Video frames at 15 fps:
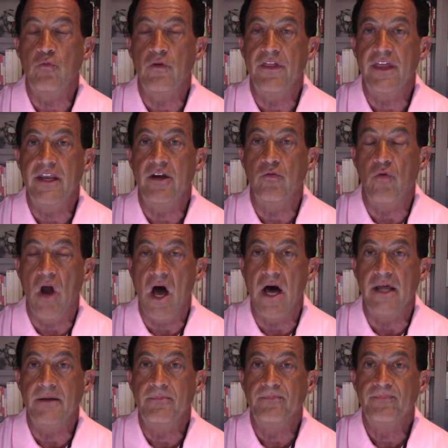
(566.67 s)
within
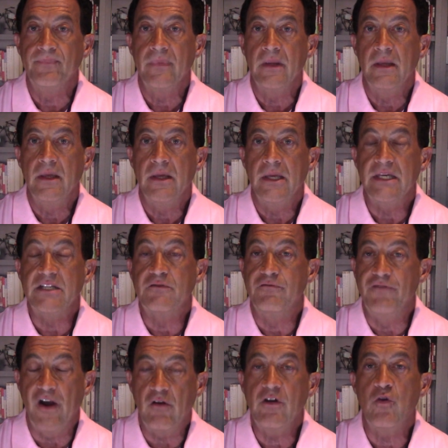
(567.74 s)
Iran, is
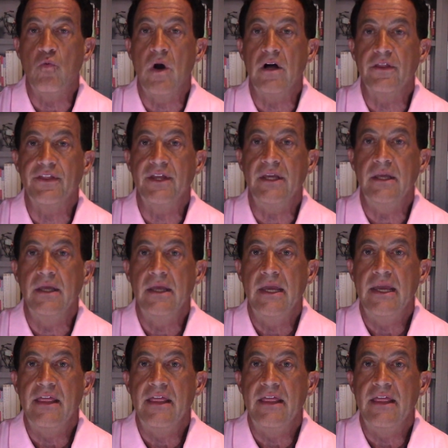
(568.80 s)
very wealthy.